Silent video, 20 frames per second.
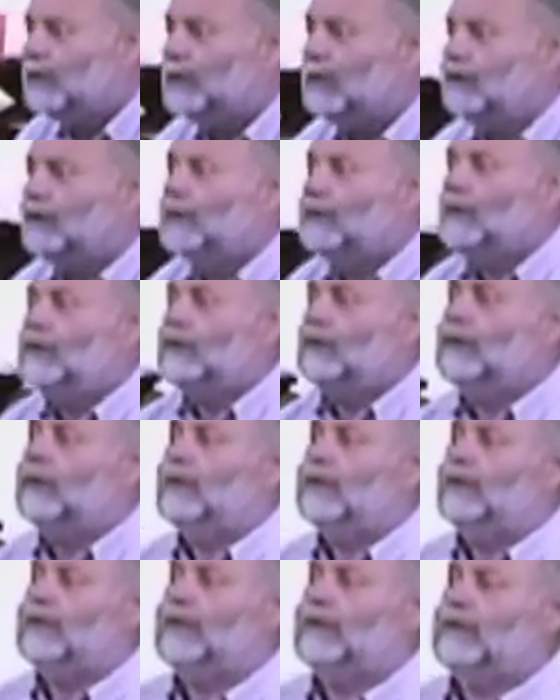
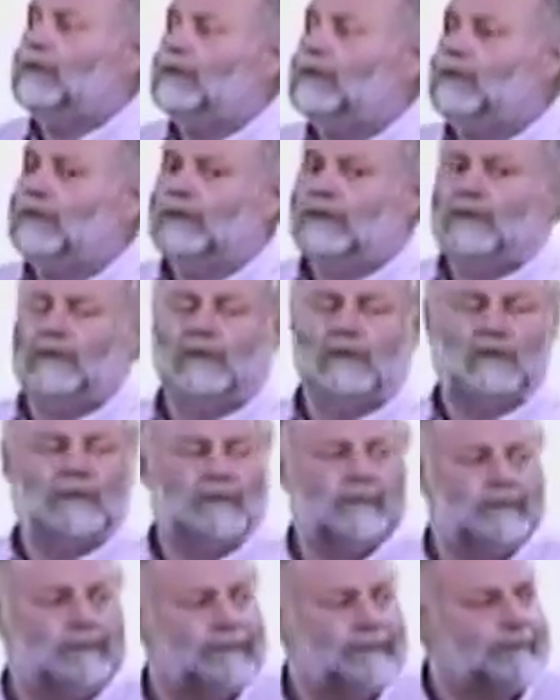
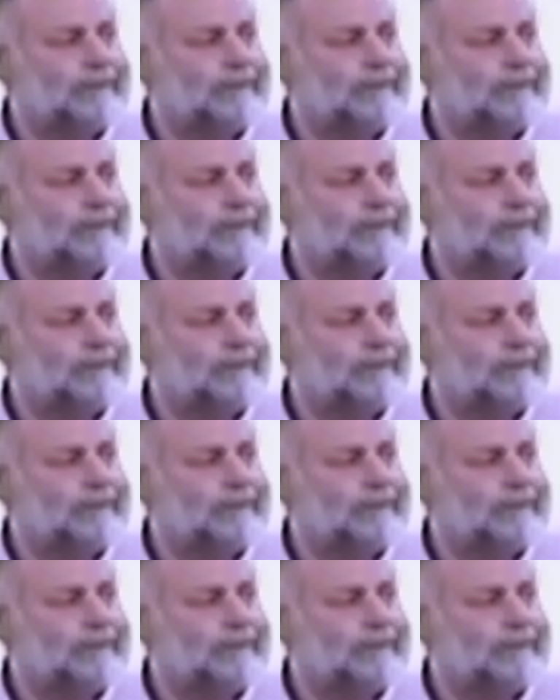(silence)